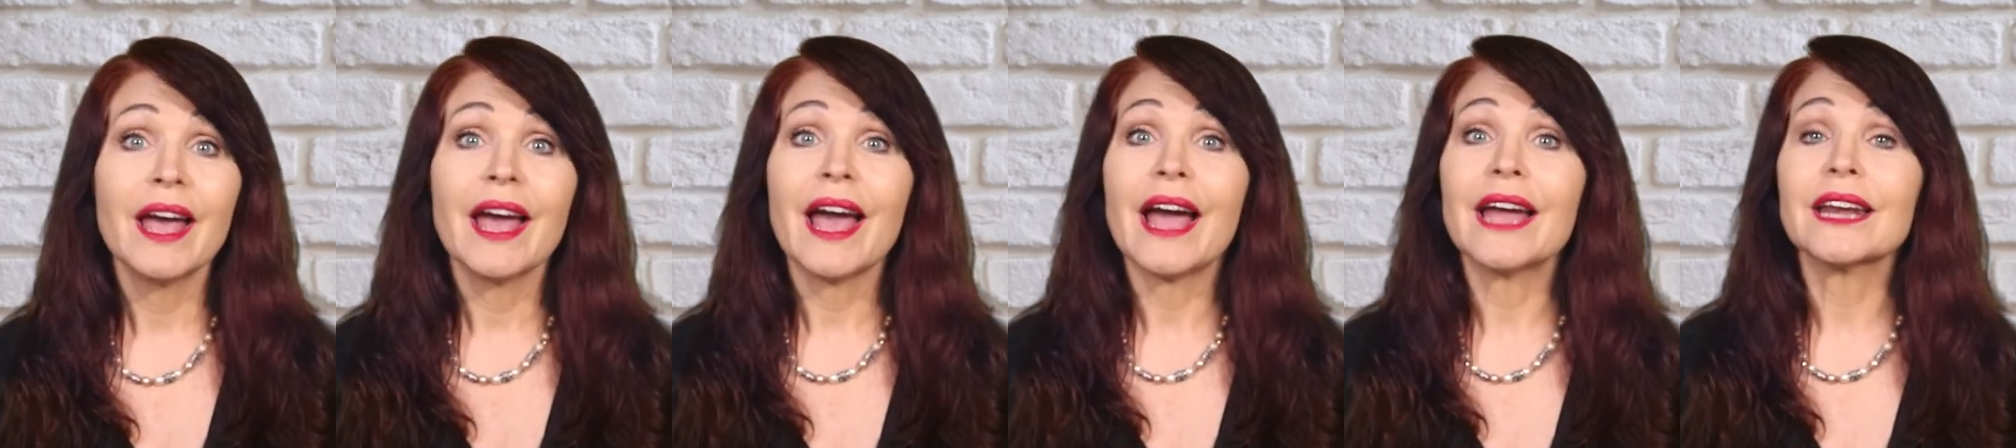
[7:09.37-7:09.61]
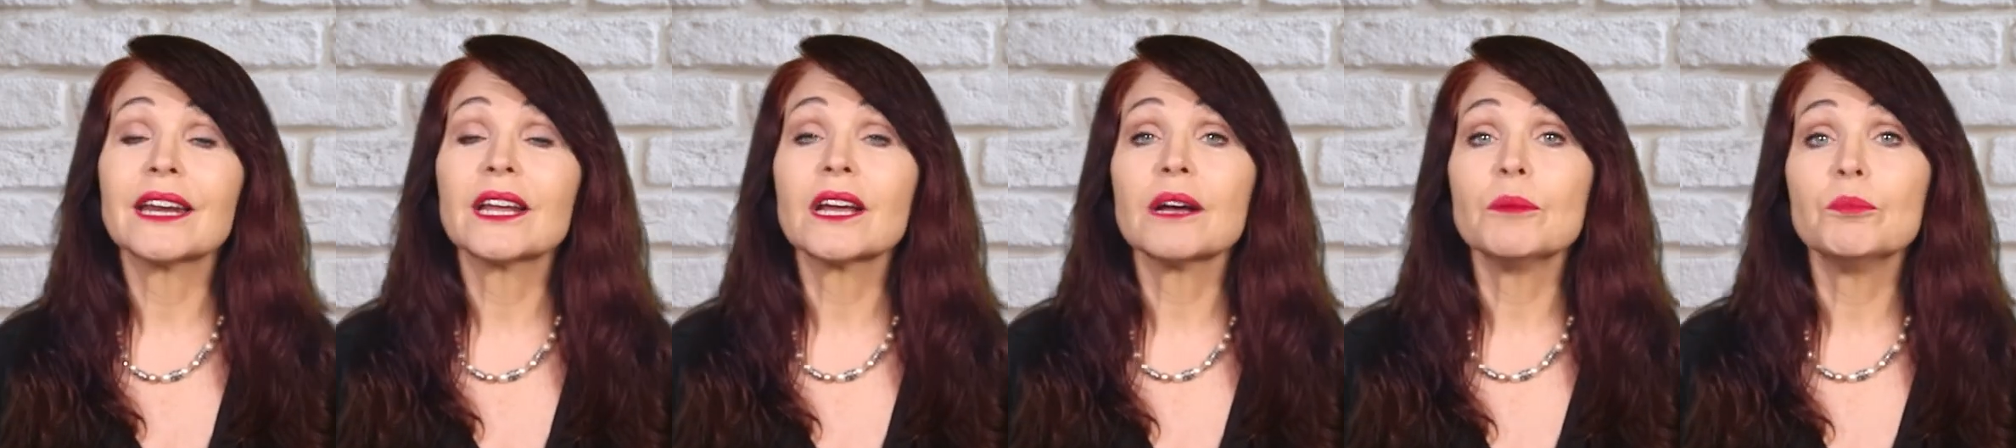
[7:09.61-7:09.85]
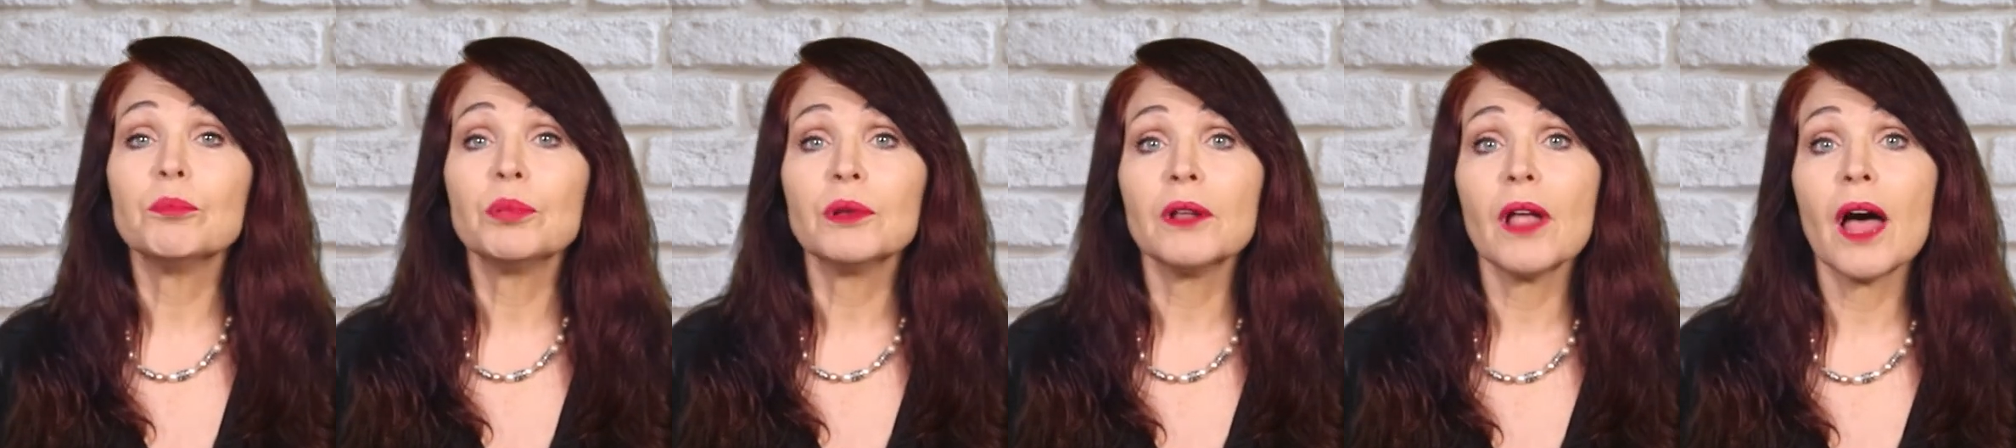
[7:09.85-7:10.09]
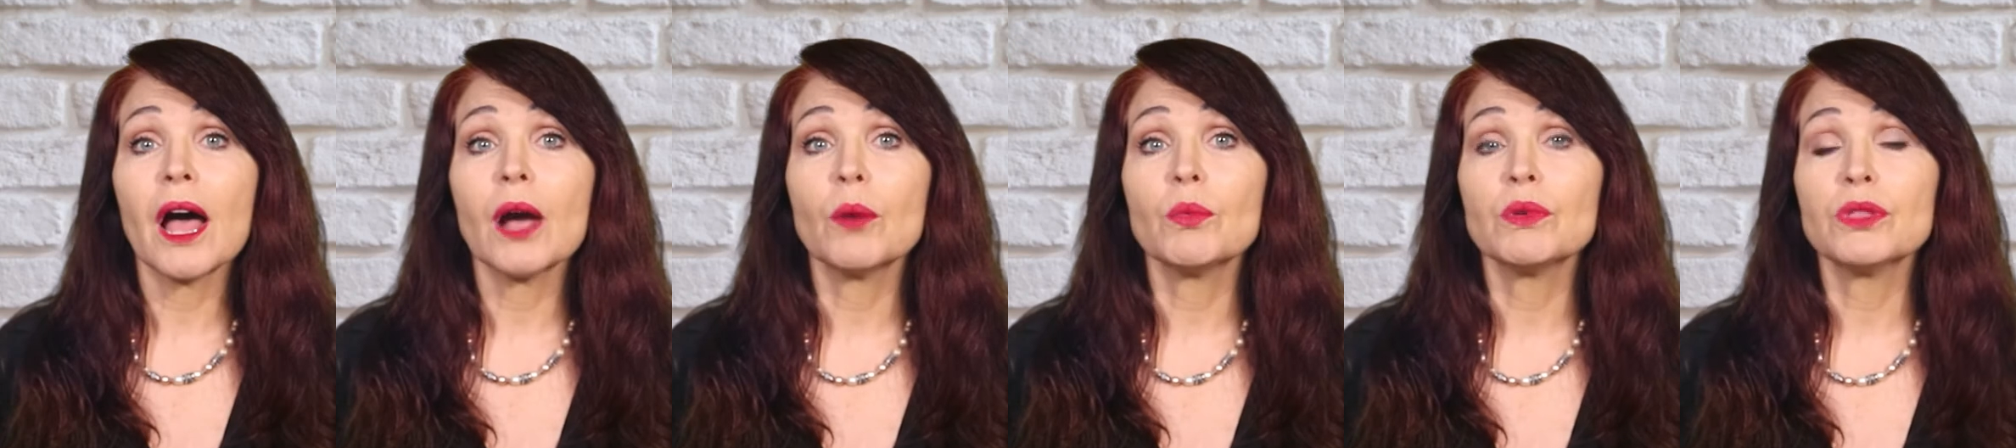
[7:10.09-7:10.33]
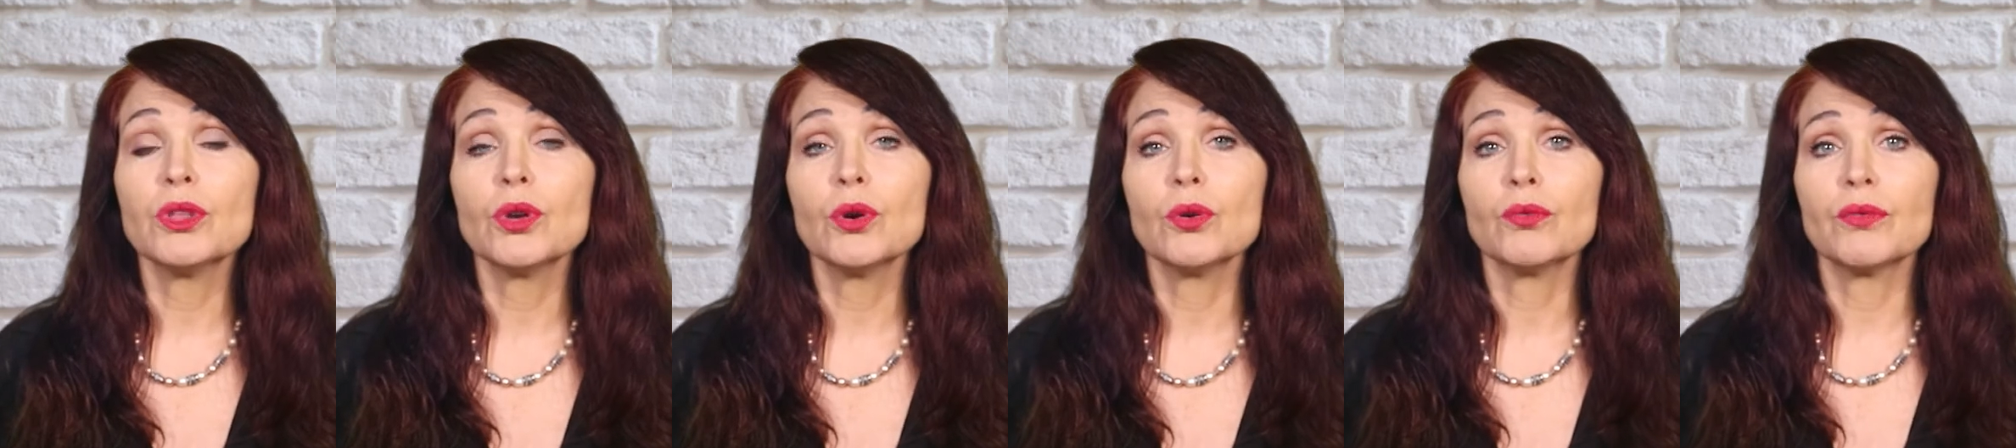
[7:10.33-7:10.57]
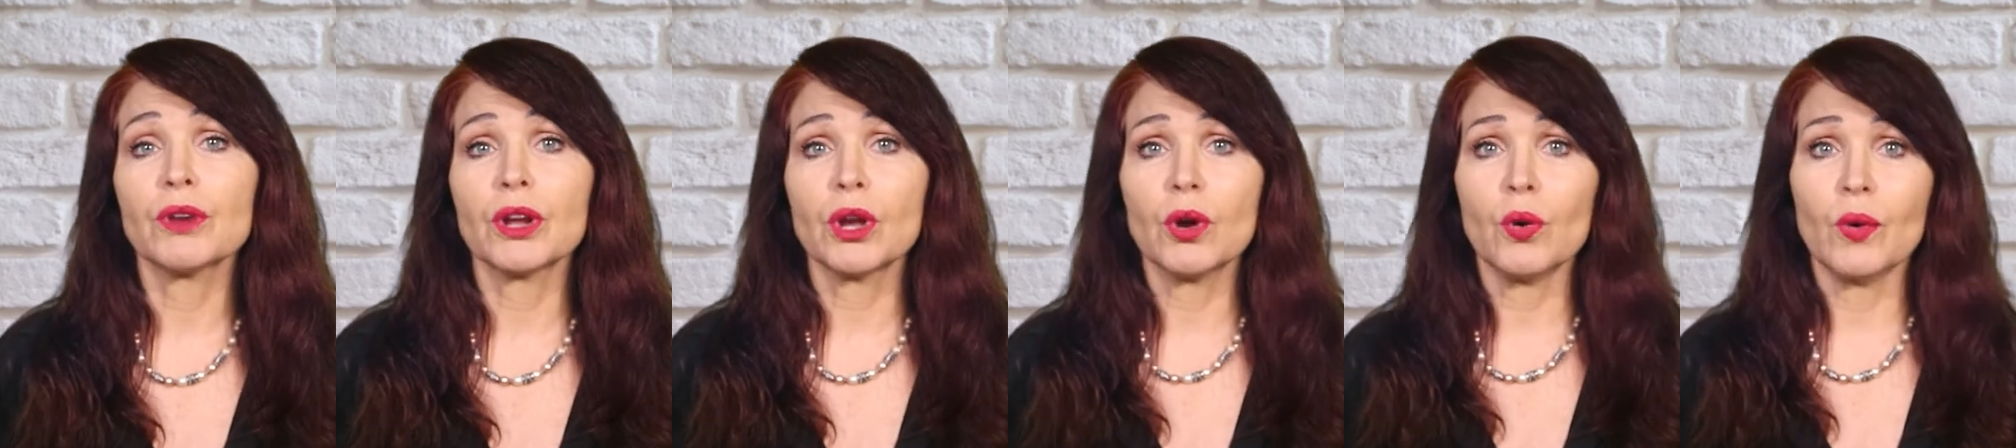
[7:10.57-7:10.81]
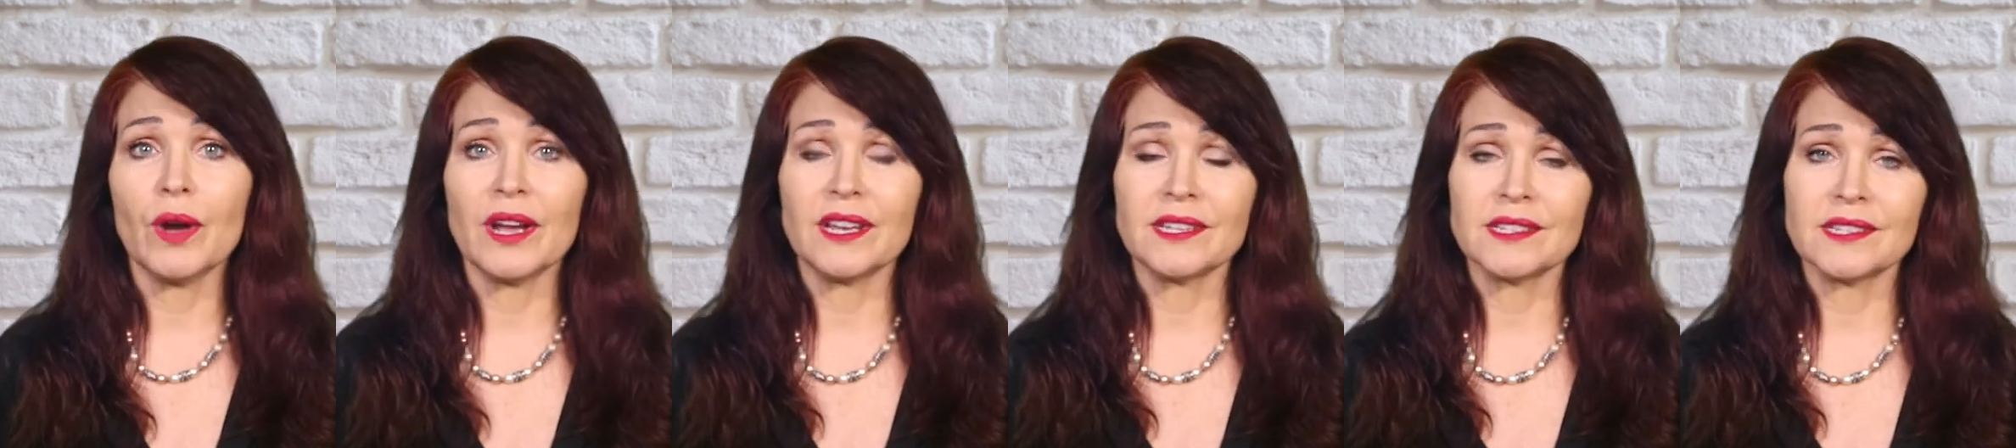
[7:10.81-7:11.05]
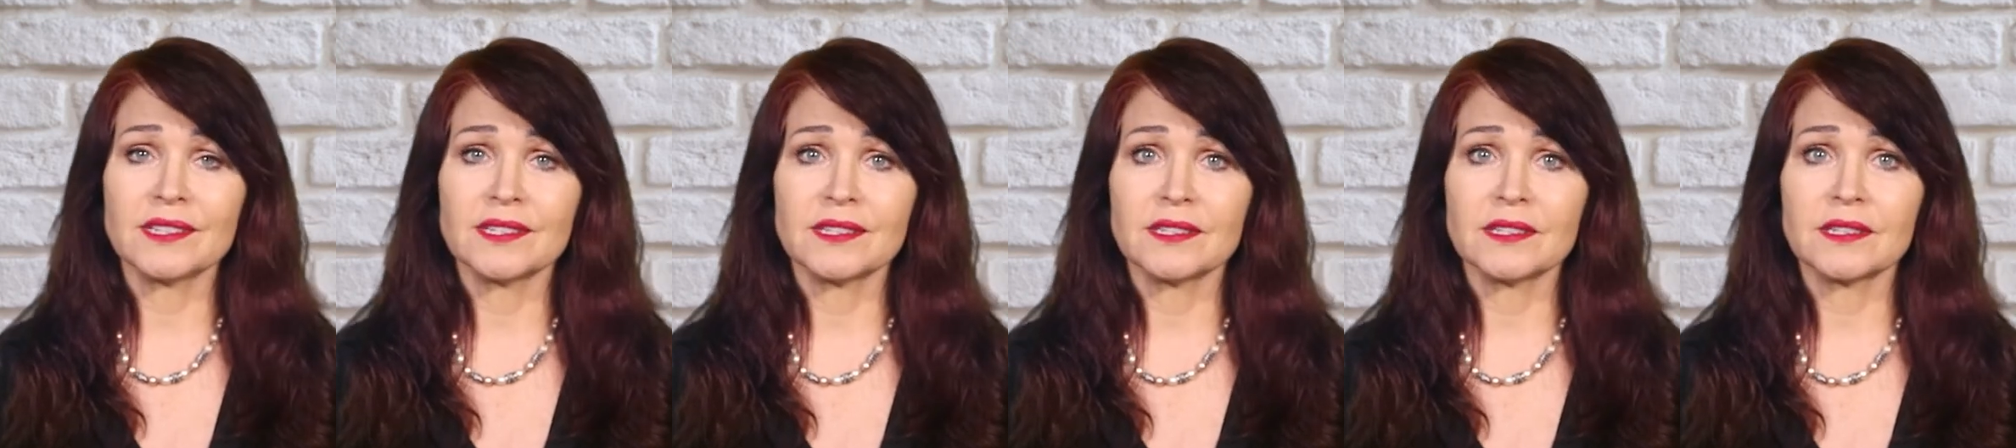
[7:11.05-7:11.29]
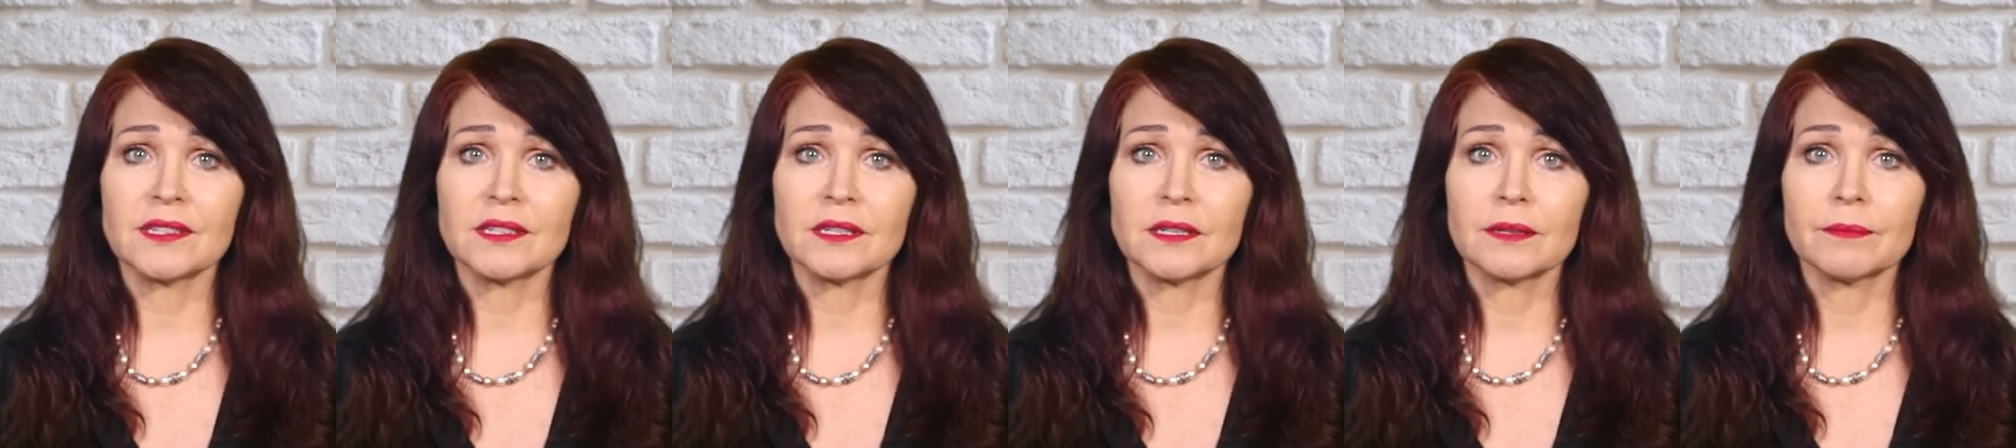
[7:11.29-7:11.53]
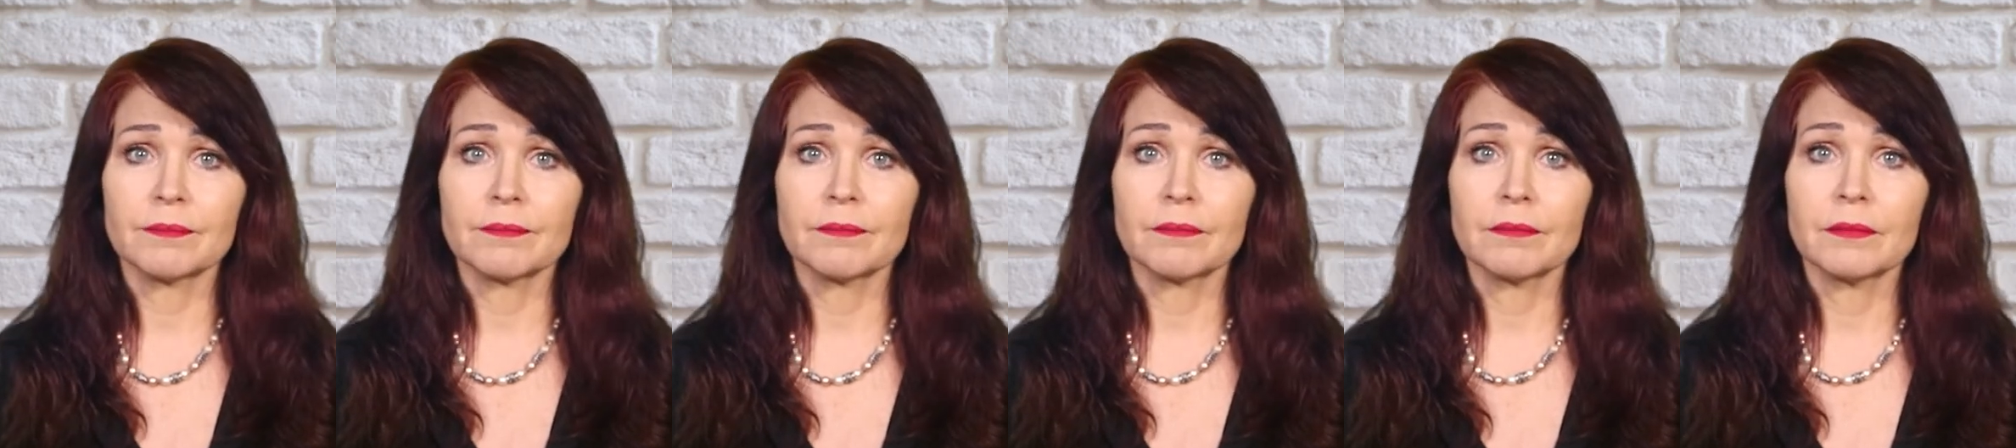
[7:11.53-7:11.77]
and comply with your requests.